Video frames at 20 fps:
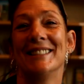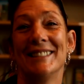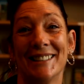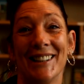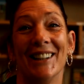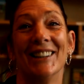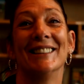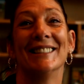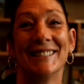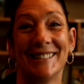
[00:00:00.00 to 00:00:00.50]

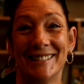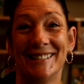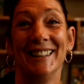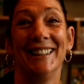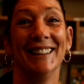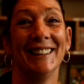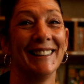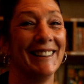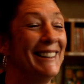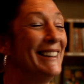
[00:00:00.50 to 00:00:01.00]
started
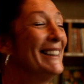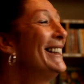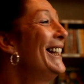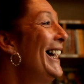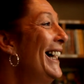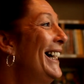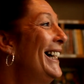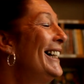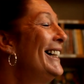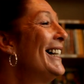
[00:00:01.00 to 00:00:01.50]
stealing.
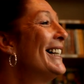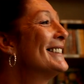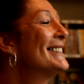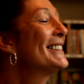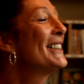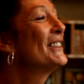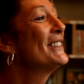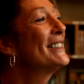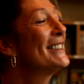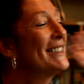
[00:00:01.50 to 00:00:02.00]
Yeah, I
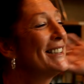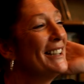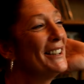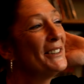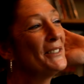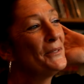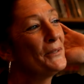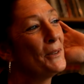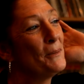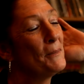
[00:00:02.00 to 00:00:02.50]
started
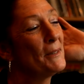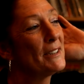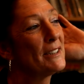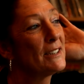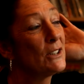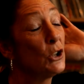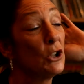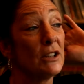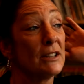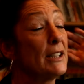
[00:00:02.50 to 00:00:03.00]
stealing from the
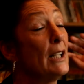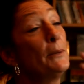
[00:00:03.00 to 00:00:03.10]
stores.